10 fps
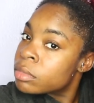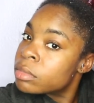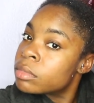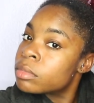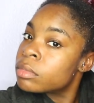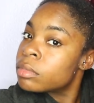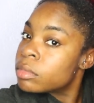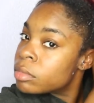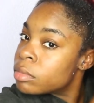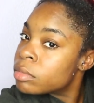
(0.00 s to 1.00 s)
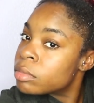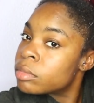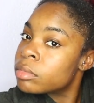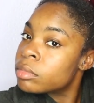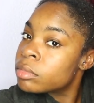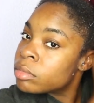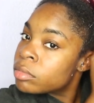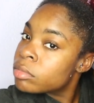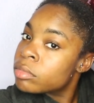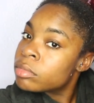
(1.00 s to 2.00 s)

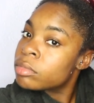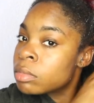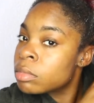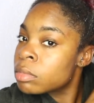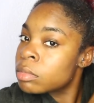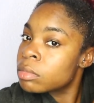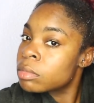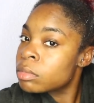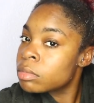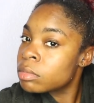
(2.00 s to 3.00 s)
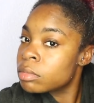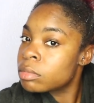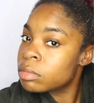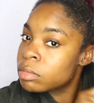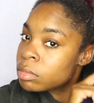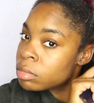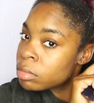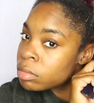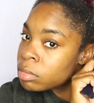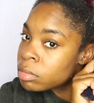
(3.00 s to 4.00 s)
(silence)